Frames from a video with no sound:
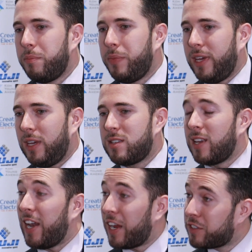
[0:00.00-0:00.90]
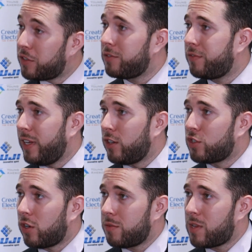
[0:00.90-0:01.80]
be selective in the
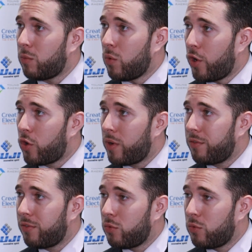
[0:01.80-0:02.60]
startups that we work with.